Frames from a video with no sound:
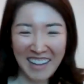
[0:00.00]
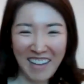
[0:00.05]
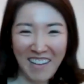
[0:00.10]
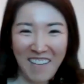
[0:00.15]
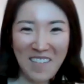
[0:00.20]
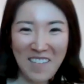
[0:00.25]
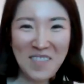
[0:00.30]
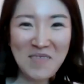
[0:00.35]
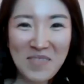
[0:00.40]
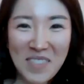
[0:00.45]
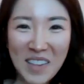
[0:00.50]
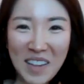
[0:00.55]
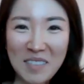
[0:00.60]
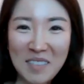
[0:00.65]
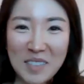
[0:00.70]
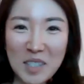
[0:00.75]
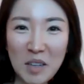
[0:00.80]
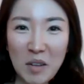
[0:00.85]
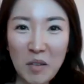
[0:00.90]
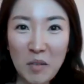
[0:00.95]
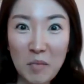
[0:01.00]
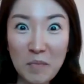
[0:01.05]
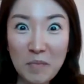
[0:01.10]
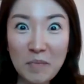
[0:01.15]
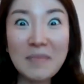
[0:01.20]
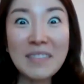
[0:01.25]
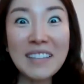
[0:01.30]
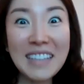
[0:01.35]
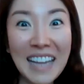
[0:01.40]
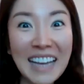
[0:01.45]
Oh, um, oh yes. Uh,
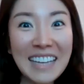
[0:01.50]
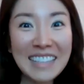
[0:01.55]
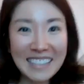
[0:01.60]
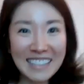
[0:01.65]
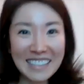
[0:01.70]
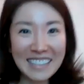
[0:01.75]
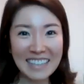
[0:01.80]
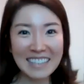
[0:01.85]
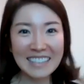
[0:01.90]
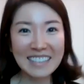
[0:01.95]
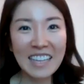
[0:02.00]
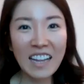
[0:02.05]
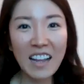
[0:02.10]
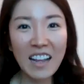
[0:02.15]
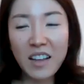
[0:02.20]
yes, yes.